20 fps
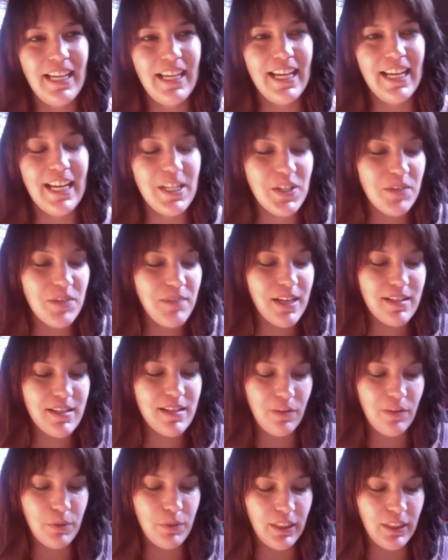and I took
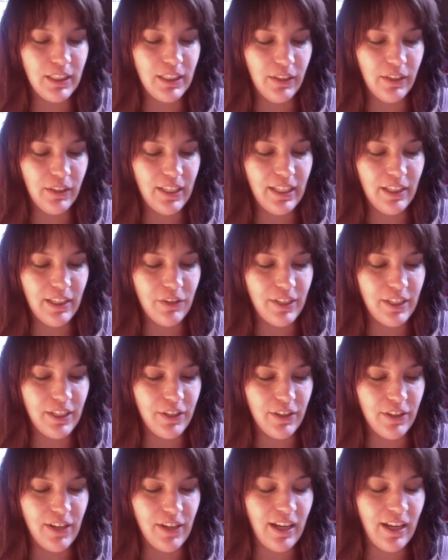myself with a little
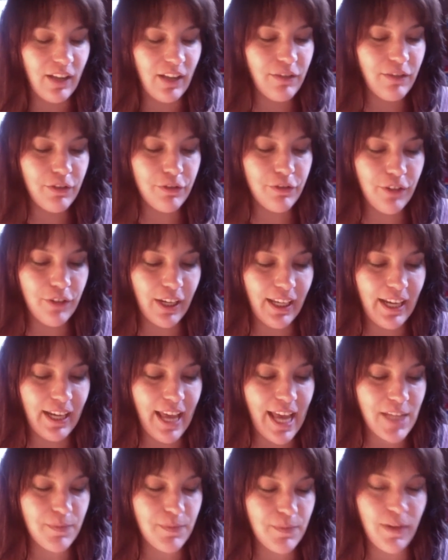e-reader. And I'll never forget, I
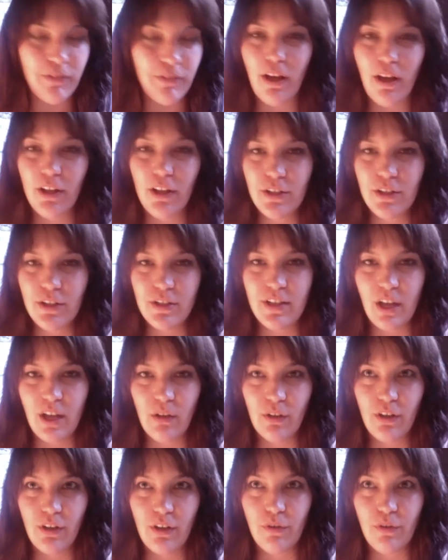asked my father to
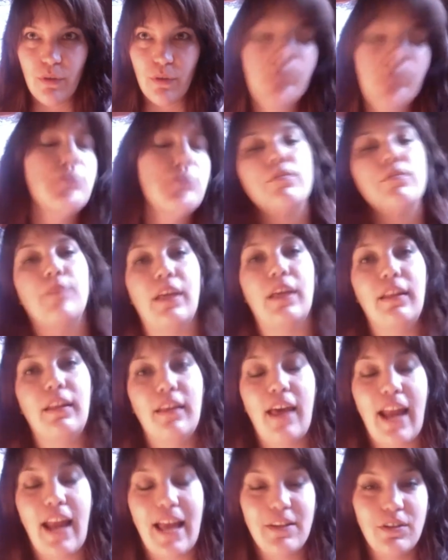download a few for me
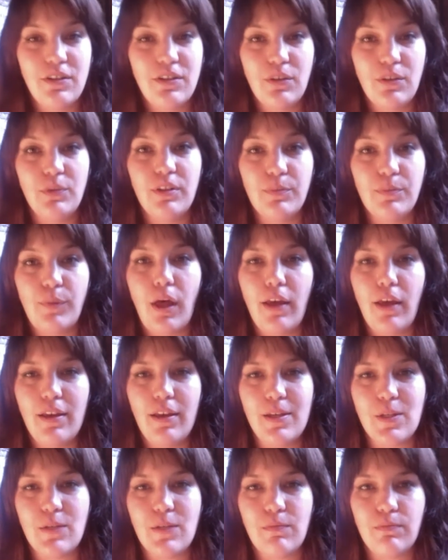that had to do with the
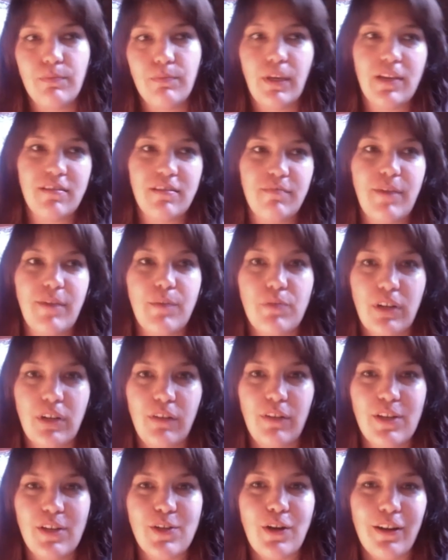Mayans because of my
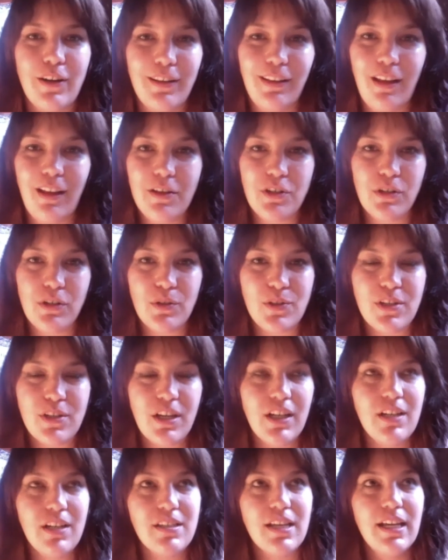previous archaeological
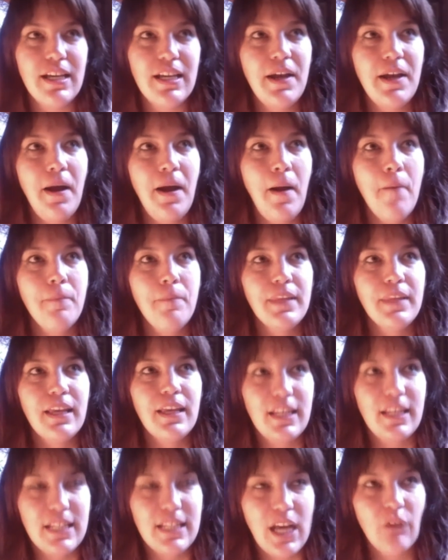studies.
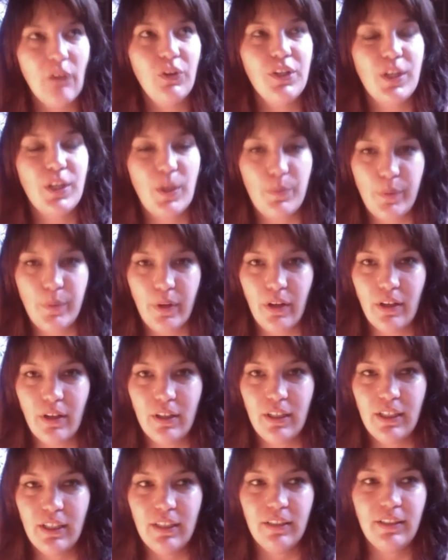And he downloaded a book
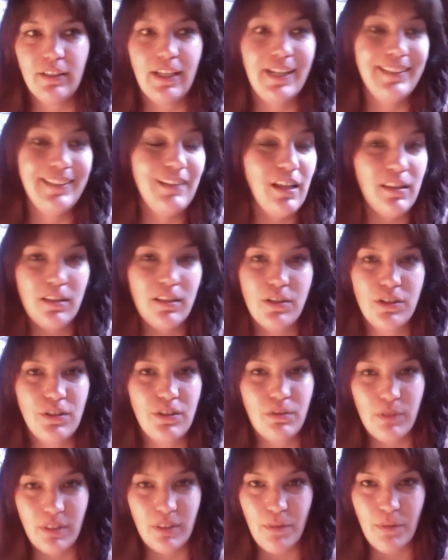that had nothing to
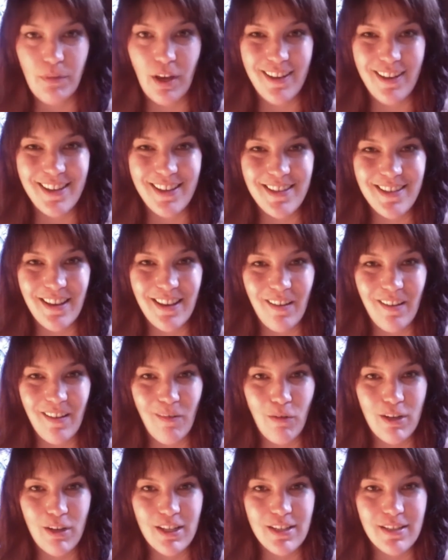do with the Mayans. It
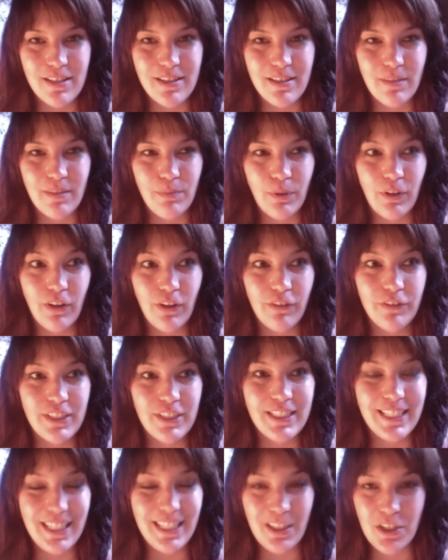was the book of the
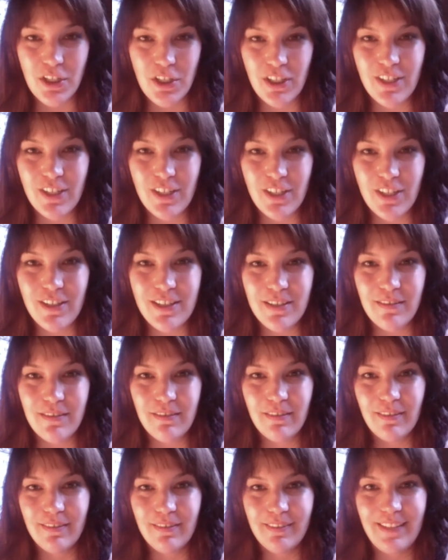teachers
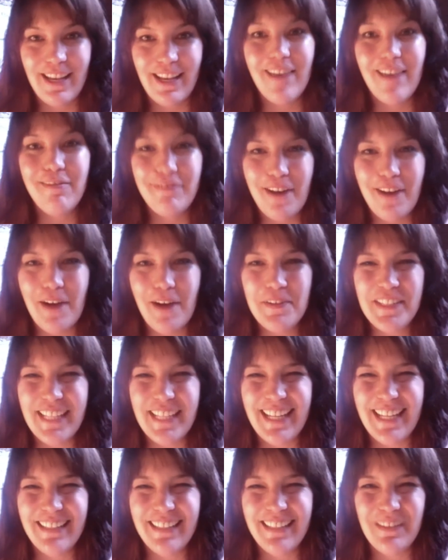that I found
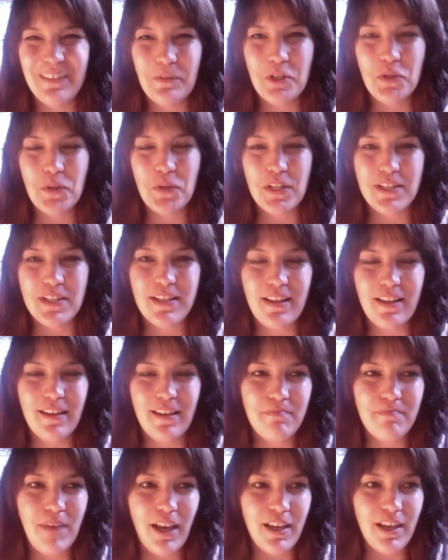then, which was uh,
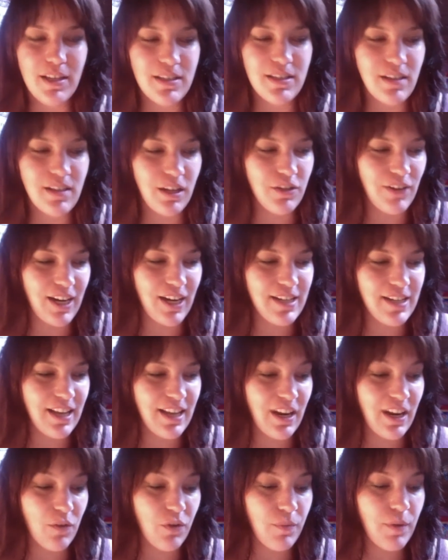Mayan Sunrise.
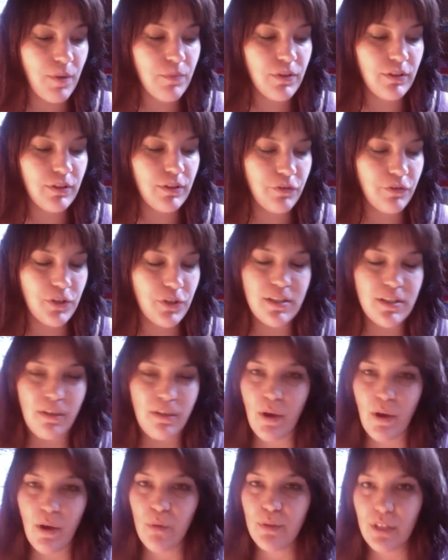And I remember the first time
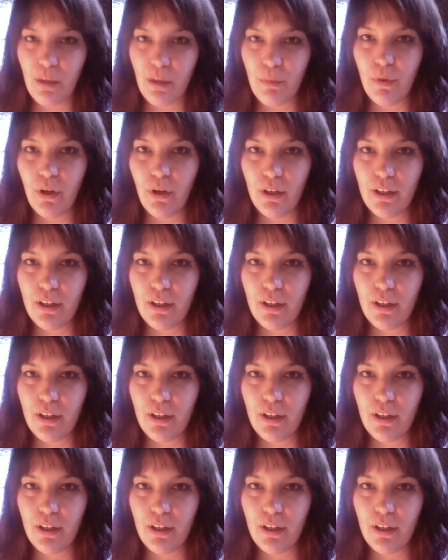I opened that book,